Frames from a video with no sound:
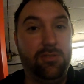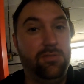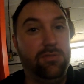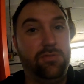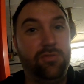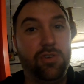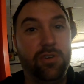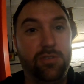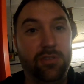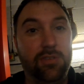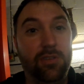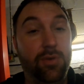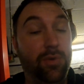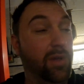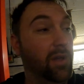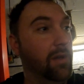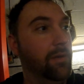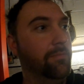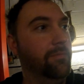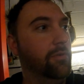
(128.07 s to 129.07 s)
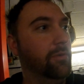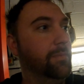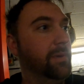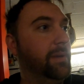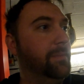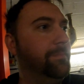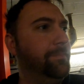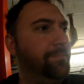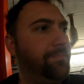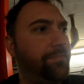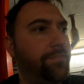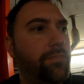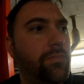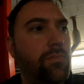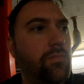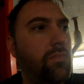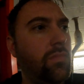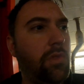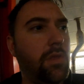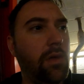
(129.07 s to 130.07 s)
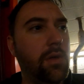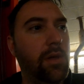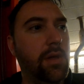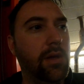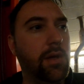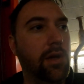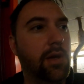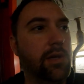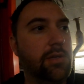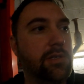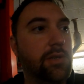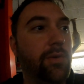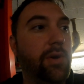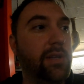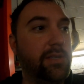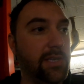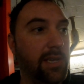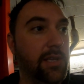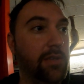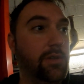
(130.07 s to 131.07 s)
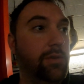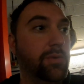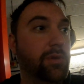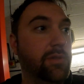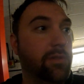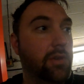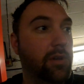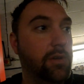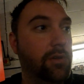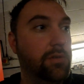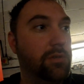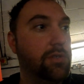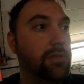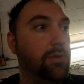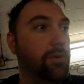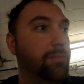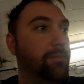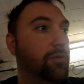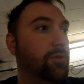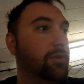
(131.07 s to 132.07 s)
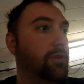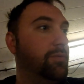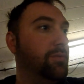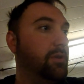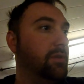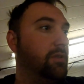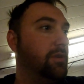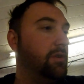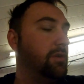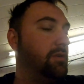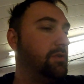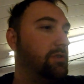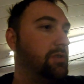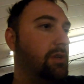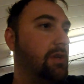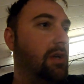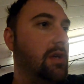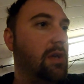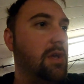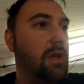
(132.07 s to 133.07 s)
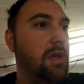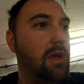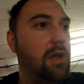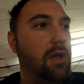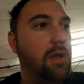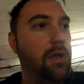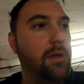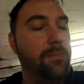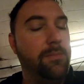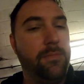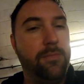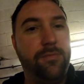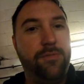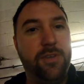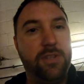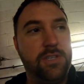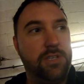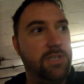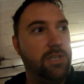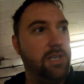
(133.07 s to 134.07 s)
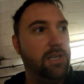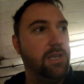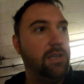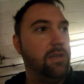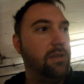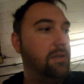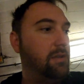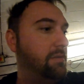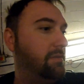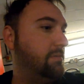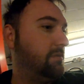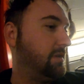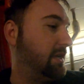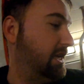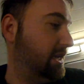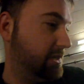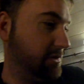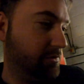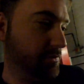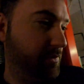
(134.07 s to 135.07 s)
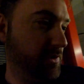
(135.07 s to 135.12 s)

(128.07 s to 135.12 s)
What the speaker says: and tried to do it up for me. So I had to get a new one of those. So I bought a new one of those, fitted it, gears were